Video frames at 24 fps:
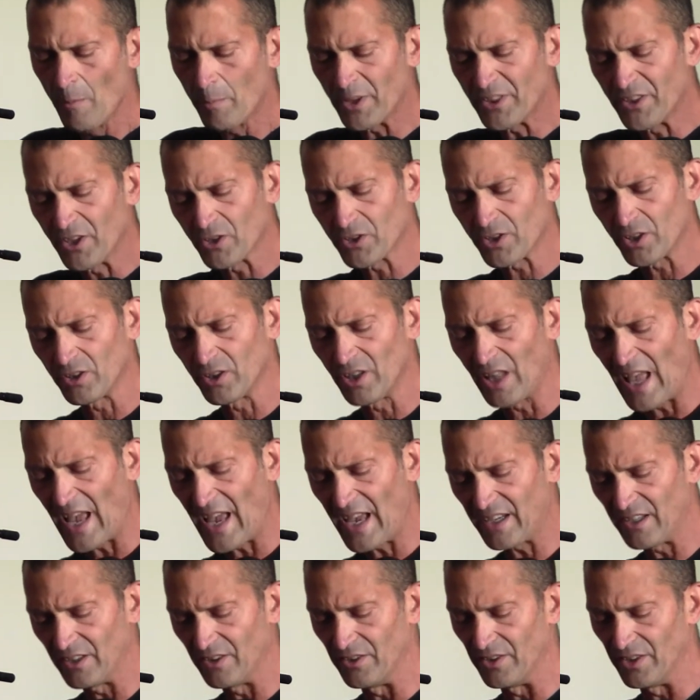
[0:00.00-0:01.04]
But there's a
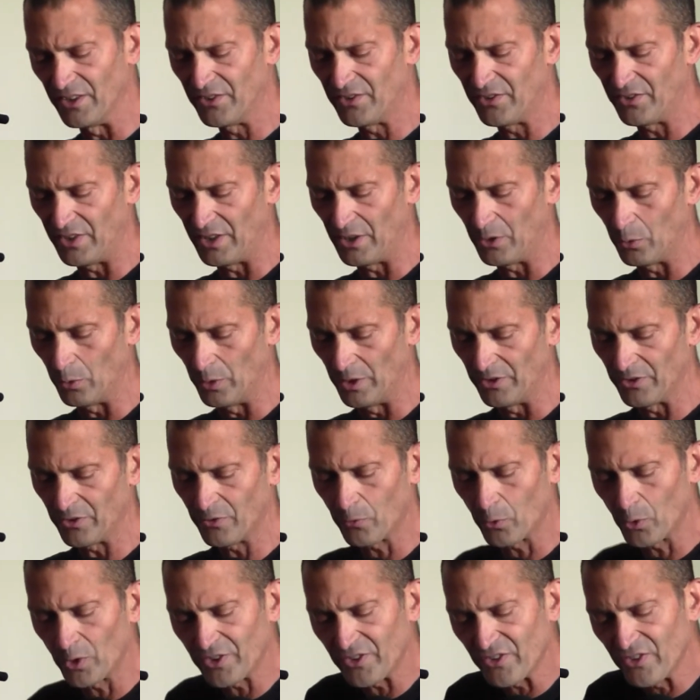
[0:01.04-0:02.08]
lag in this sequence,
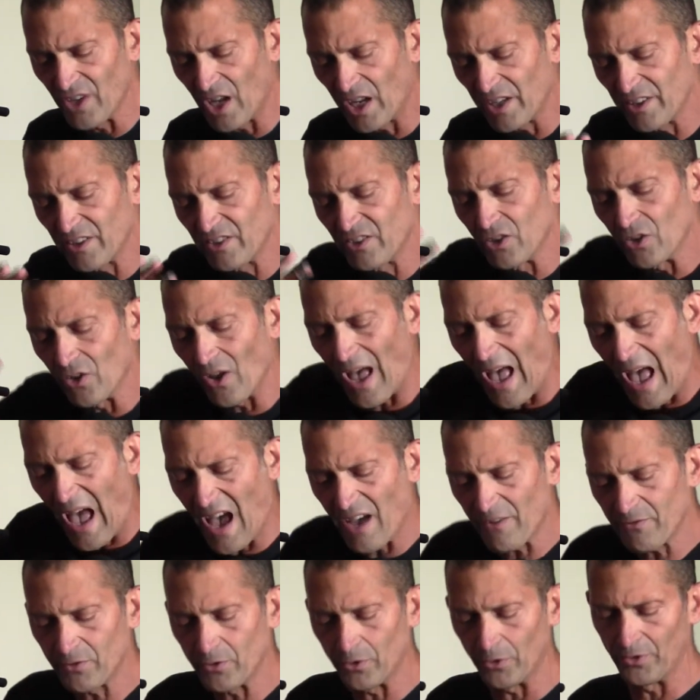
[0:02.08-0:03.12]
for it's not until
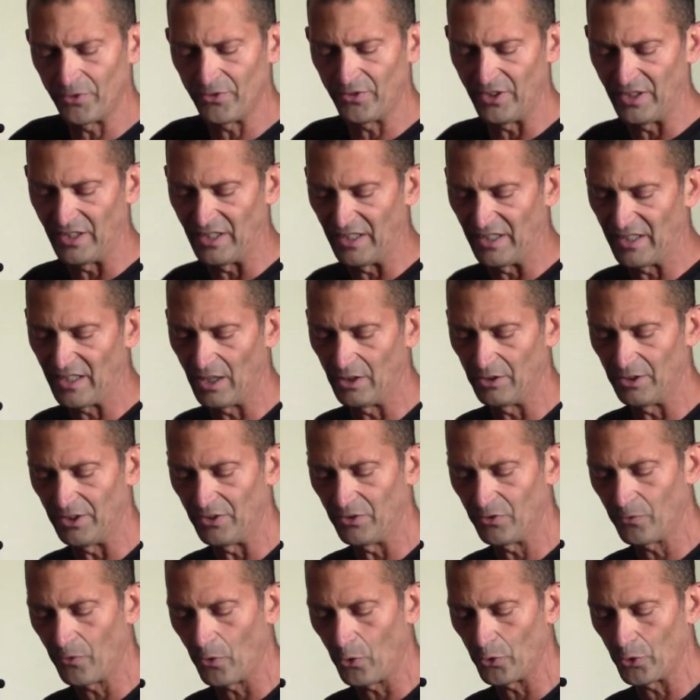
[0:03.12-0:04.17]
after seeing
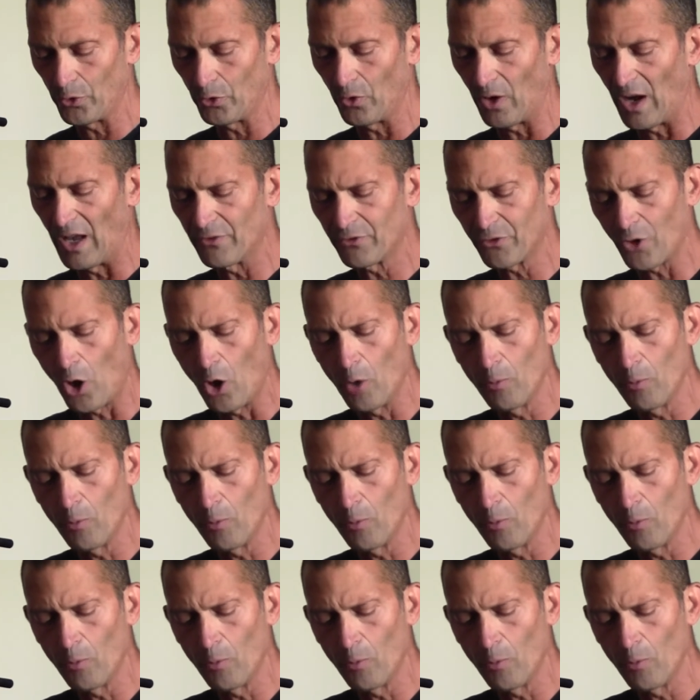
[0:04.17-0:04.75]
Kelly's photographs,